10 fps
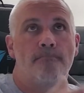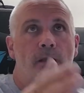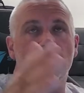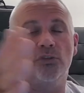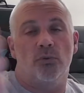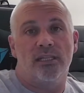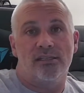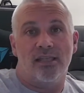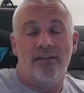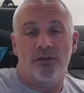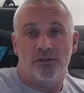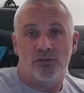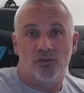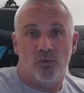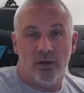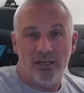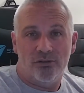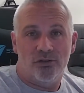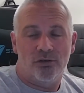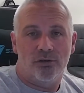doing this live on
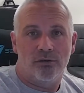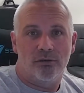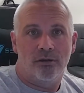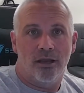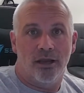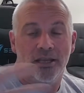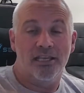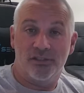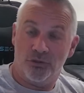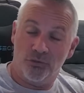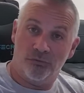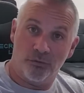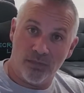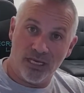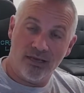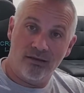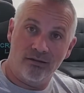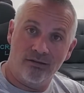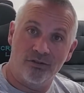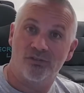Twitch uh, is new for me,
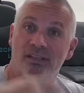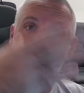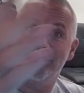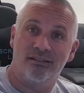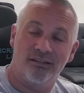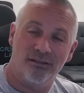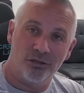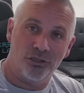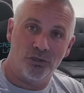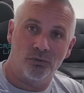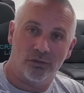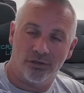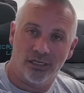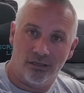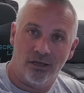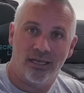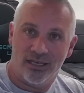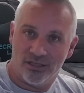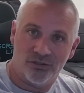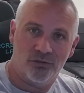just like you learning clogging
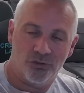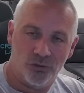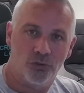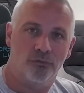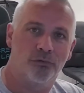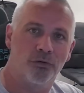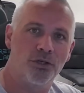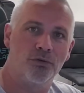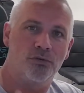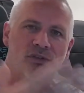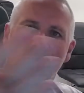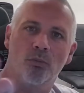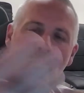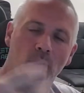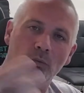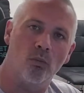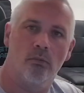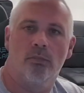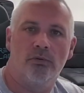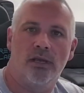is new for you. So we're, we're
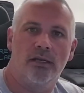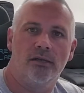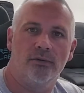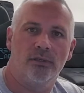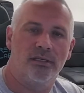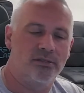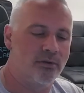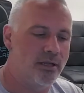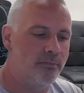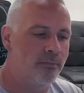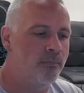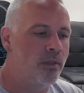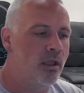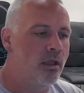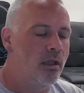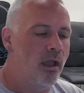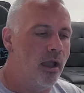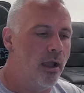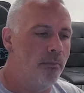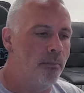both kind of new at this, right?
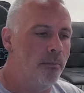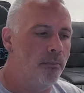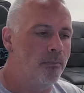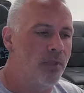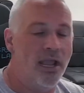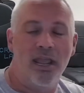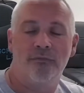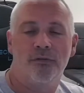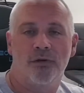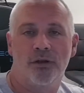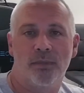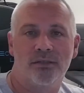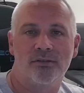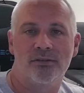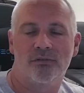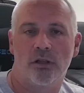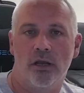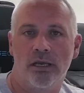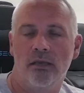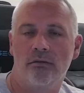Um, I have the fundamentals of
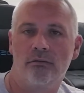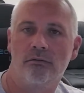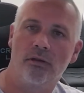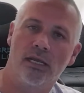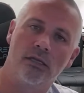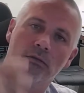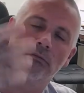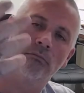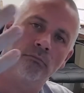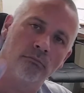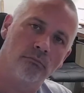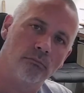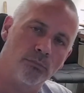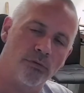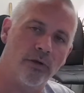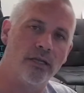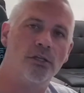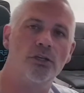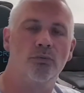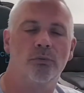clogging that I can provide to
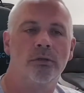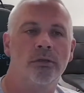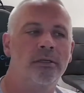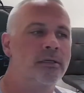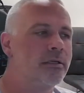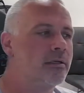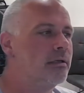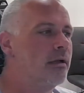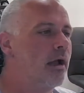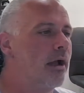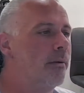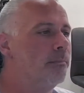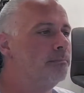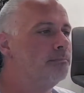you. Um,